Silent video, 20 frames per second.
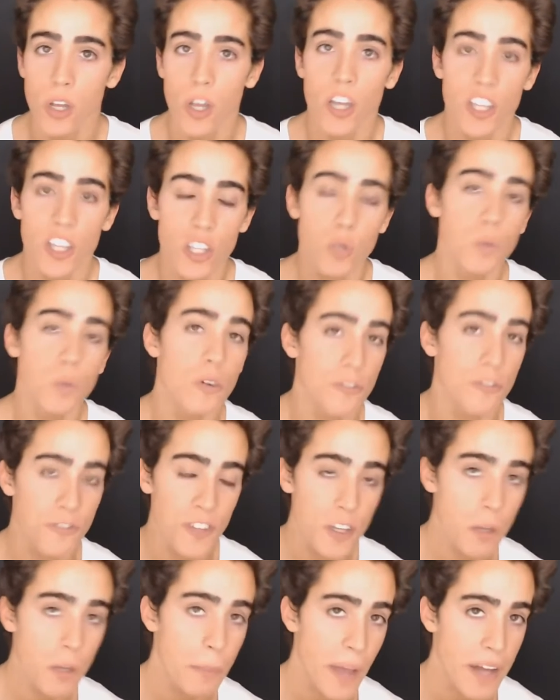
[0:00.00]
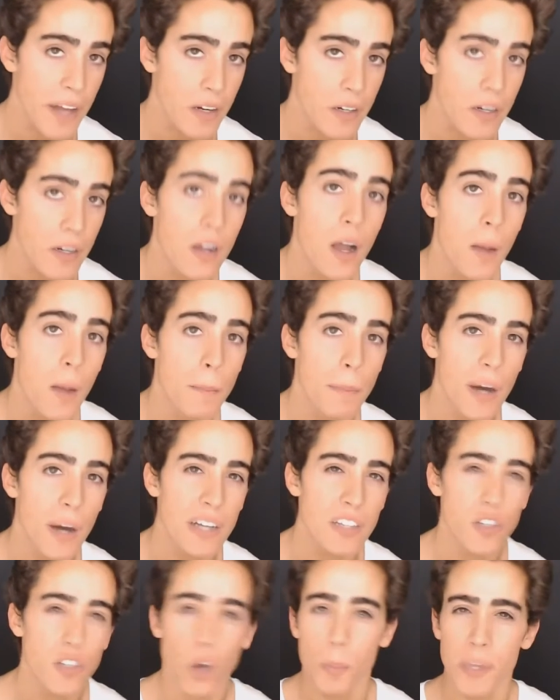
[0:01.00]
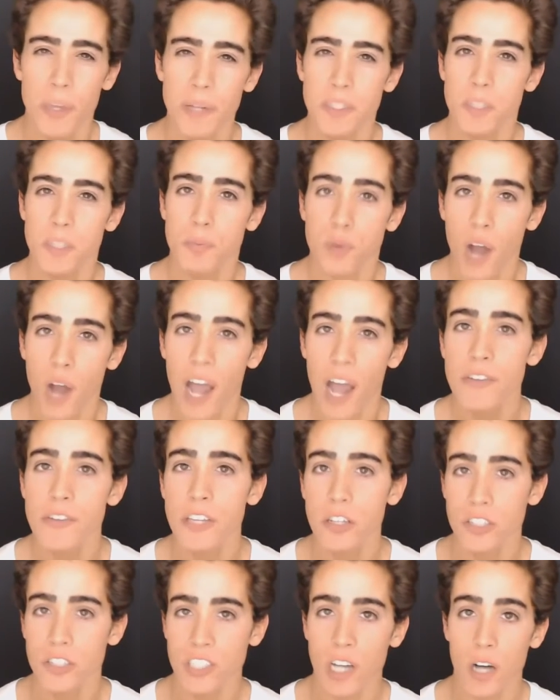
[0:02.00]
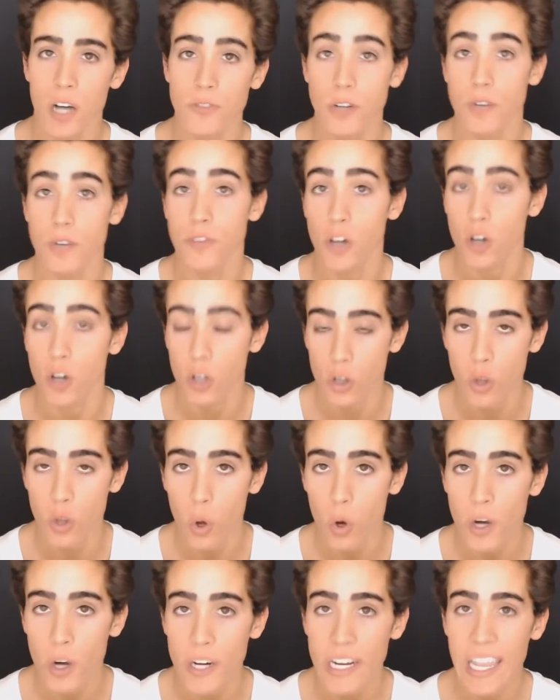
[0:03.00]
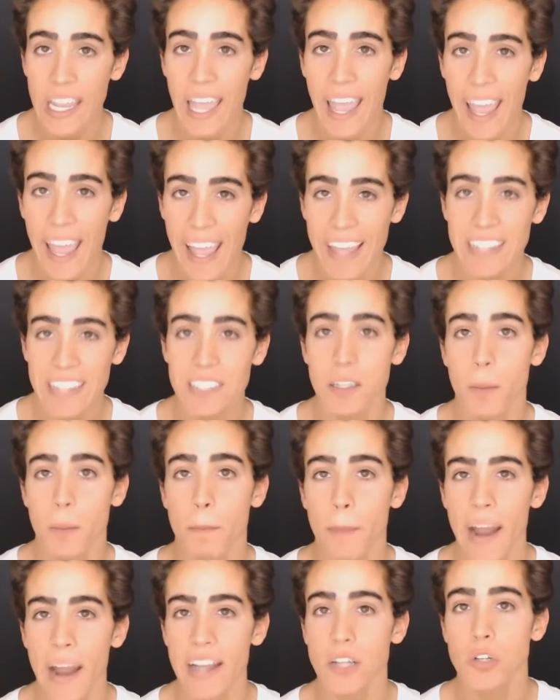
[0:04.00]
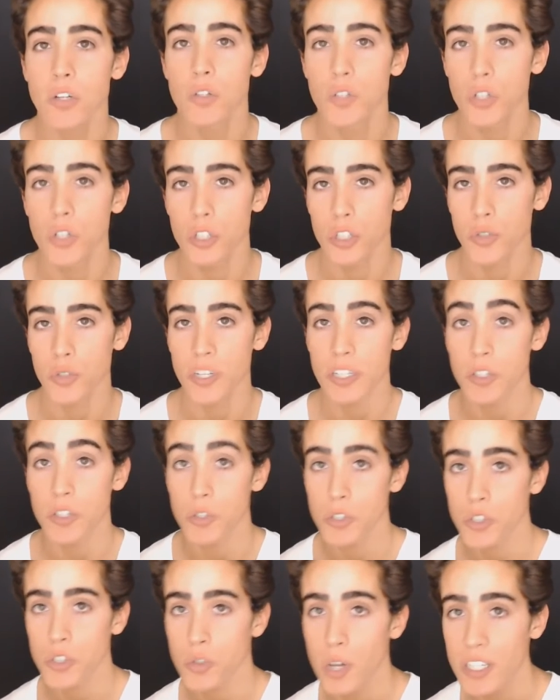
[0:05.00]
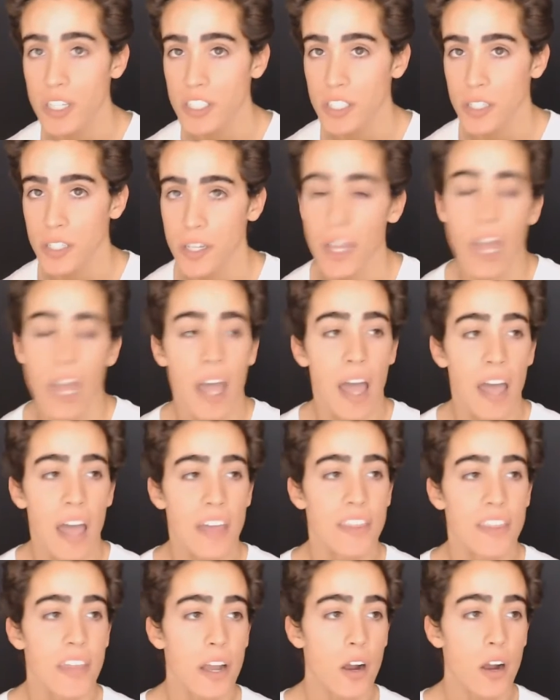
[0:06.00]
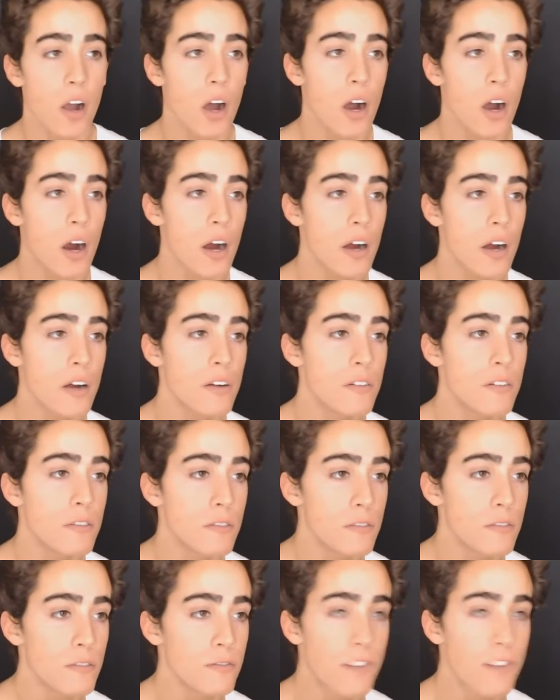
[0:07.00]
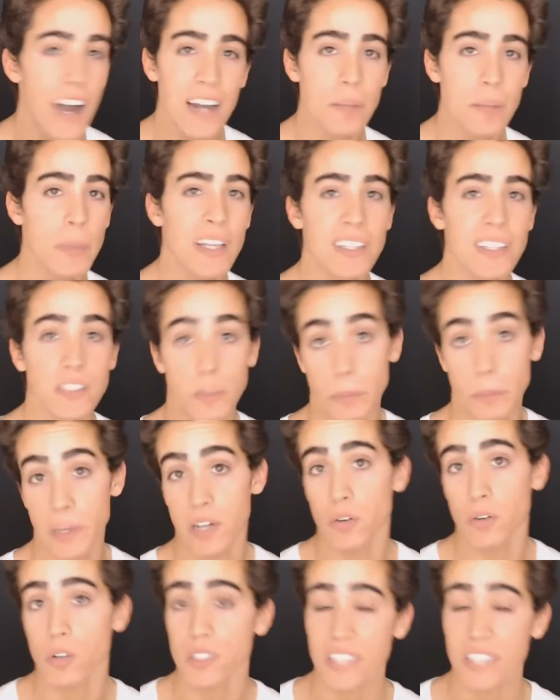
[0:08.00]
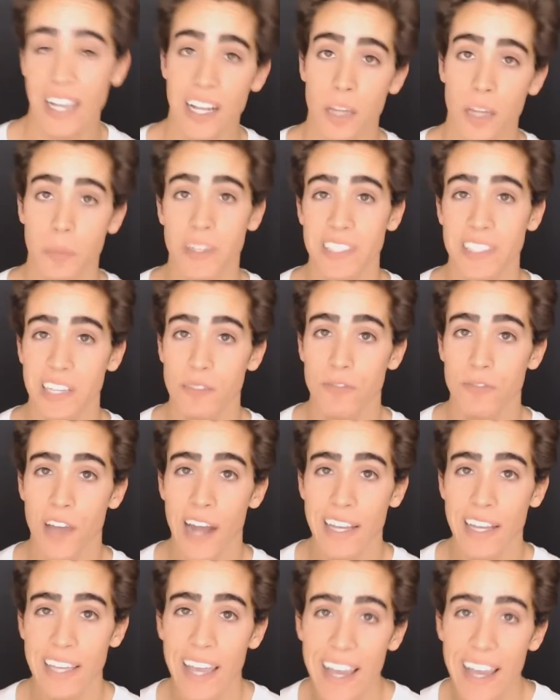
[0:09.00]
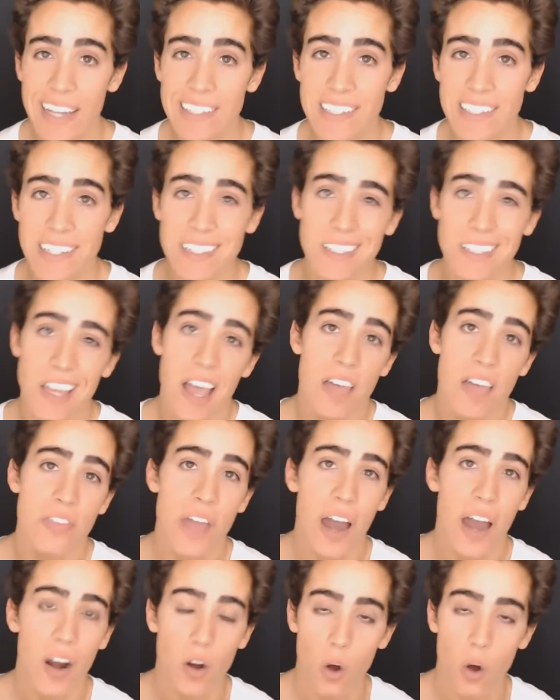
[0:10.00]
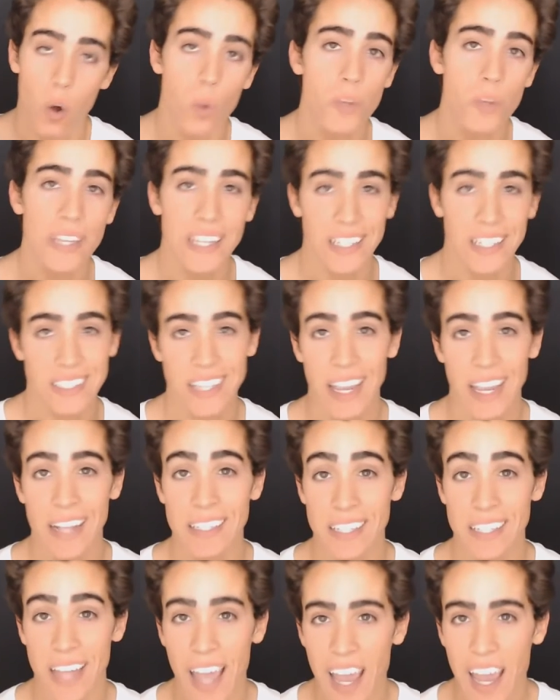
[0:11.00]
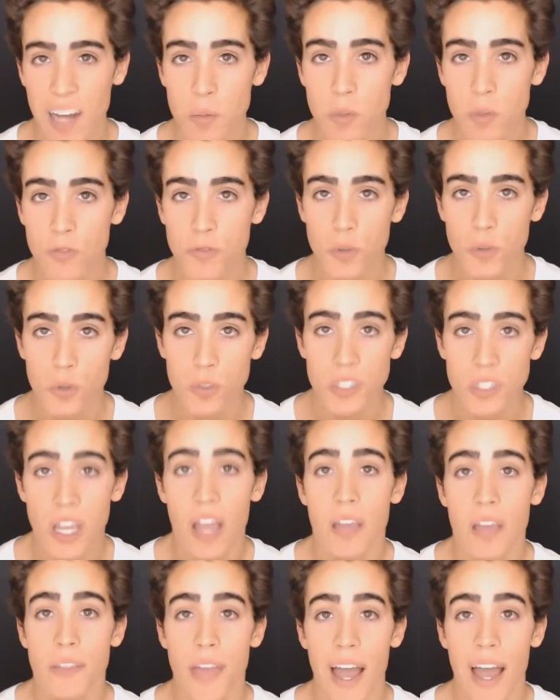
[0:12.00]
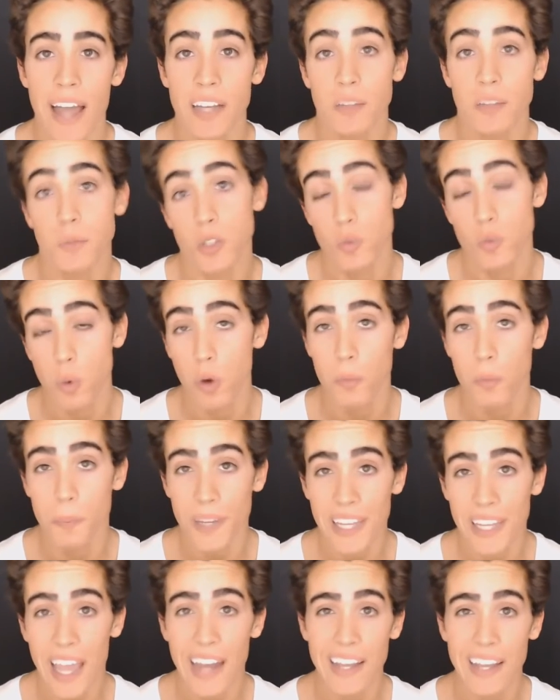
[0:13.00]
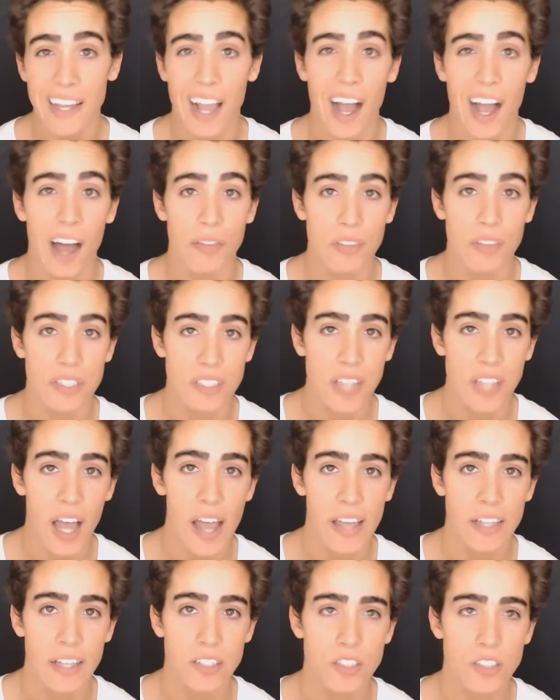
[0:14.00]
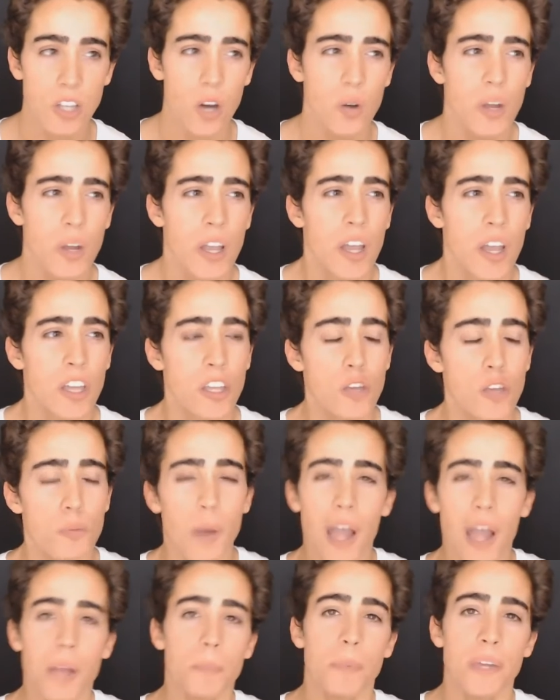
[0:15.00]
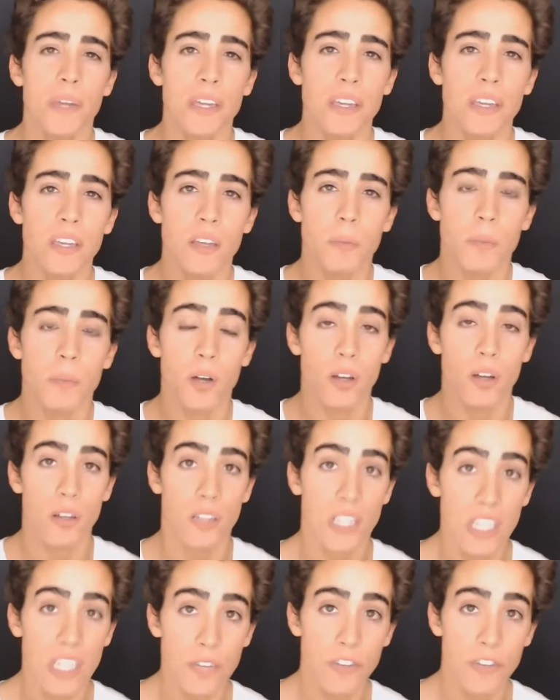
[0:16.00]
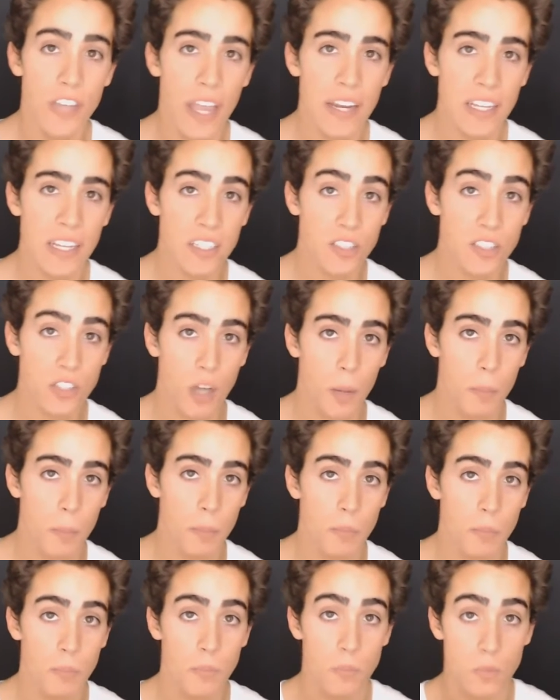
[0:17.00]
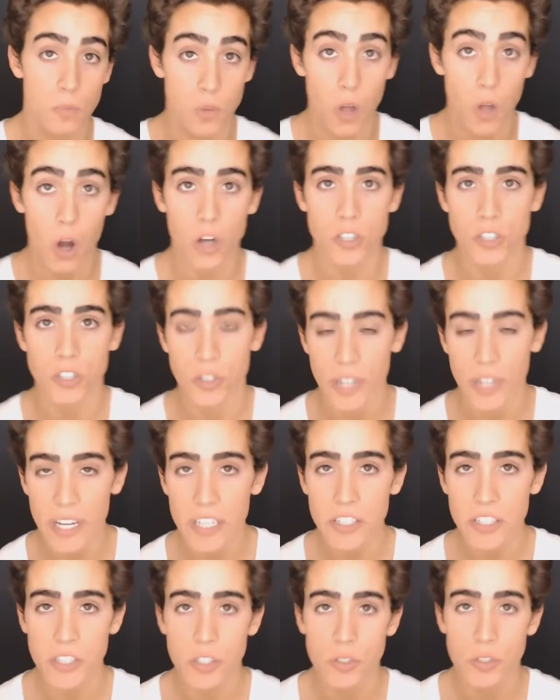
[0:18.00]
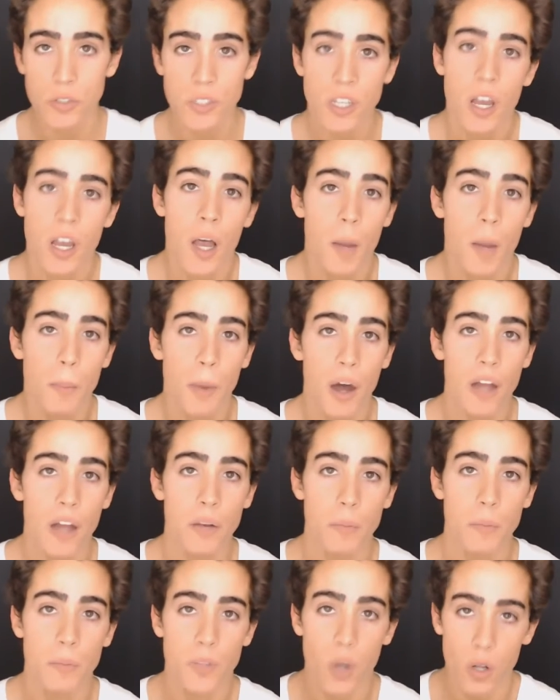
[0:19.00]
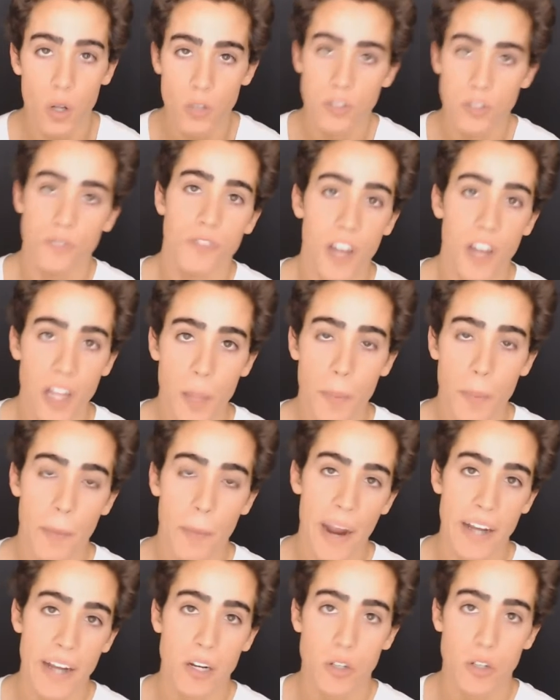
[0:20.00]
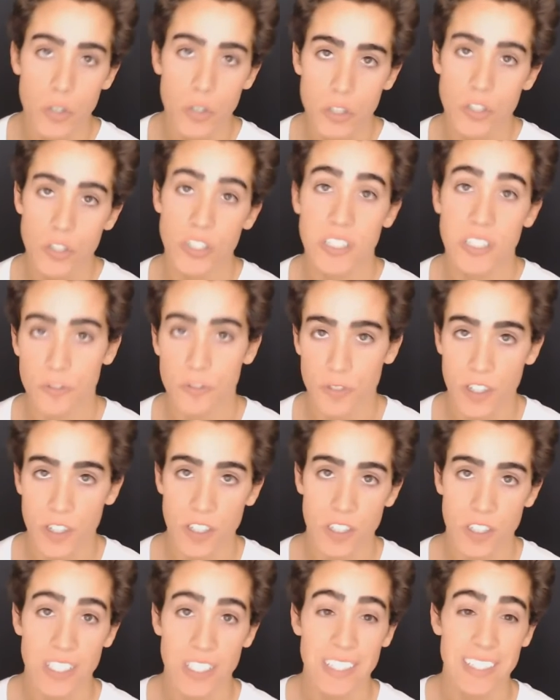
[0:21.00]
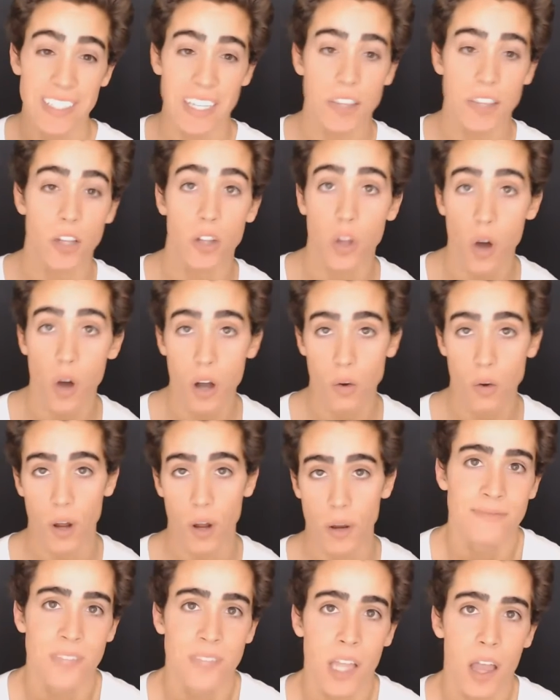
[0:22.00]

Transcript: you will feel better, but you'll be depriving yourself of caloric and micronutrient nutrition. There are vitamins, minerals, elements, and fatty acids that are only contained in animal foods that you won't be getting on this diet. So you might be alleviating some larger issues, but you'll develop micronutrient deficiencies in the long run.